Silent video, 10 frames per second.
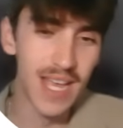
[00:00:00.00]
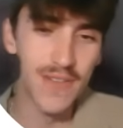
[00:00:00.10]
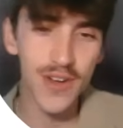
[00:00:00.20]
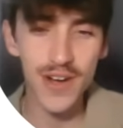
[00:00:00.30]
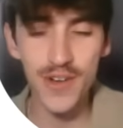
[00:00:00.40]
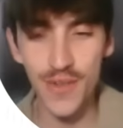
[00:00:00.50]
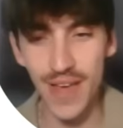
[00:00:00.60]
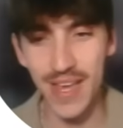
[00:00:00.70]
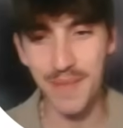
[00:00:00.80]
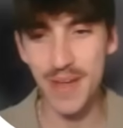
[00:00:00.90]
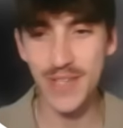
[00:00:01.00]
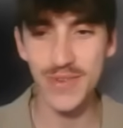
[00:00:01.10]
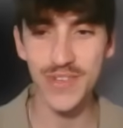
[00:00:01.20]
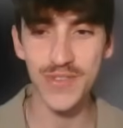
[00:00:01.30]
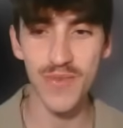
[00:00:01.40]
If you're going to do that, you may as
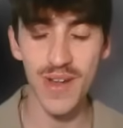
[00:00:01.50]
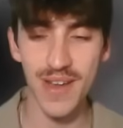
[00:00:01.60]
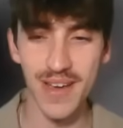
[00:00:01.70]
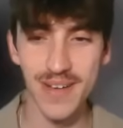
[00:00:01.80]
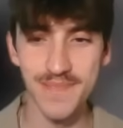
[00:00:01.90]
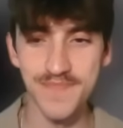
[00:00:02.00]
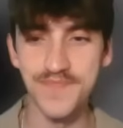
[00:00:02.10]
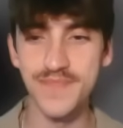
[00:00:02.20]
well just run